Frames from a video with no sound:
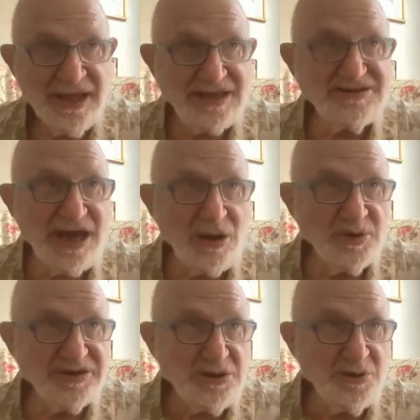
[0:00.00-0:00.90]
it dealt
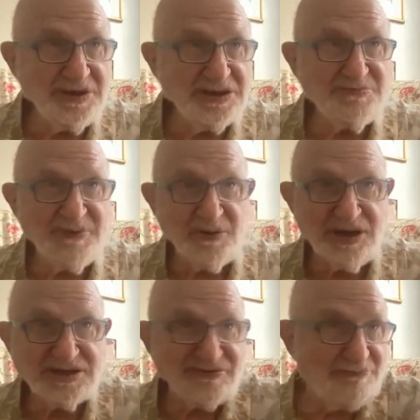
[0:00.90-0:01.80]
with the human
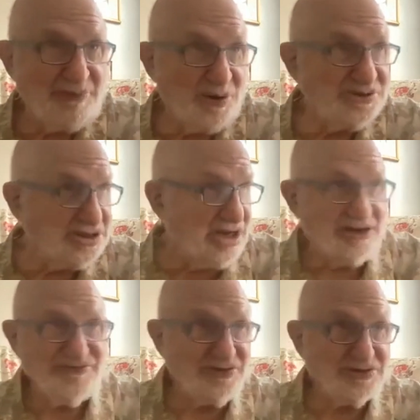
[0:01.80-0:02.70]
experience of a person,
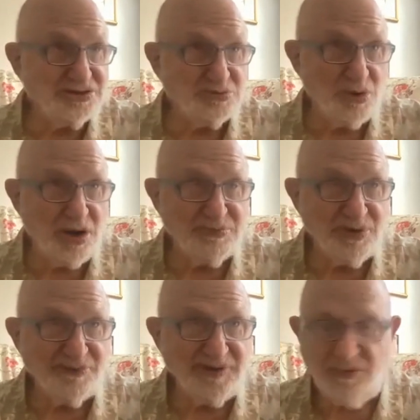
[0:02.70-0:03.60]
like if you just woke up
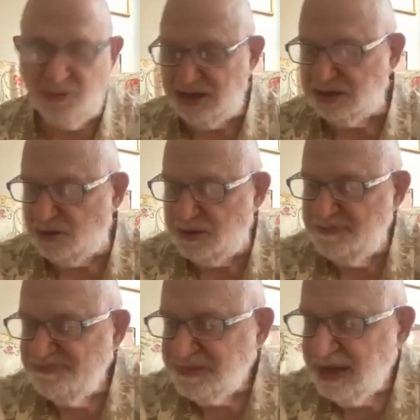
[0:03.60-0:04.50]
Rip Van Winkle.
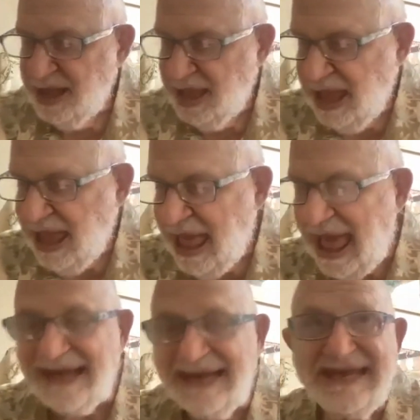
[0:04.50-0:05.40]
Yeah.
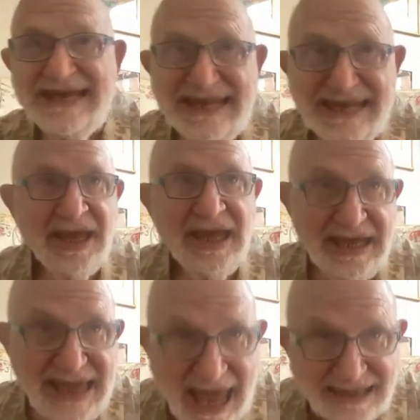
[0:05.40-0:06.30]
And he
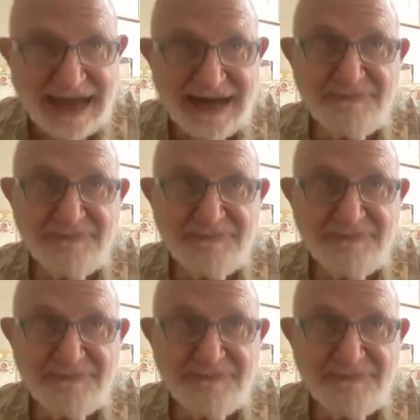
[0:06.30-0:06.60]
had that